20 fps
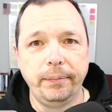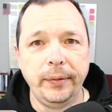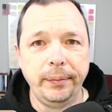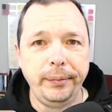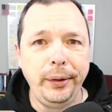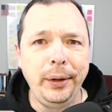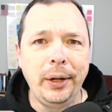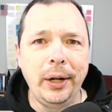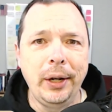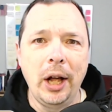
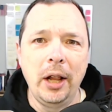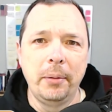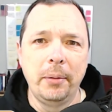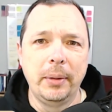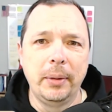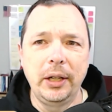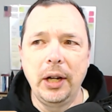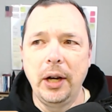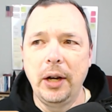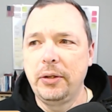You can call them a
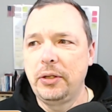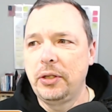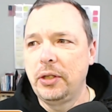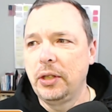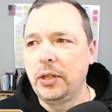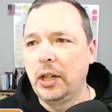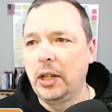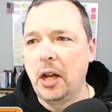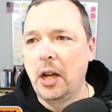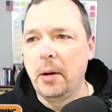coach, you
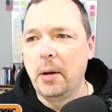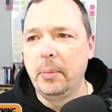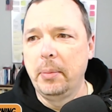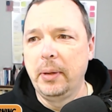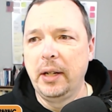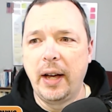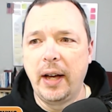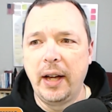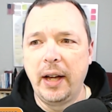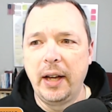can call them an
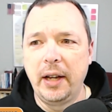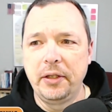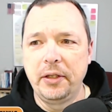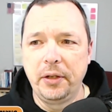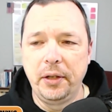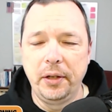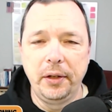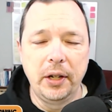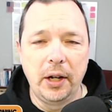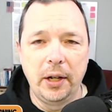advisor, you
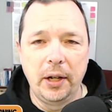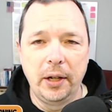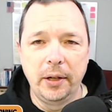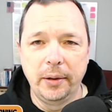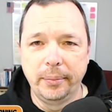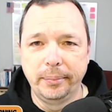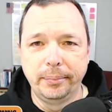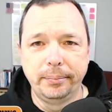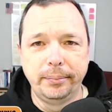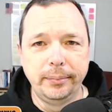can call
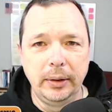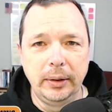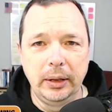them,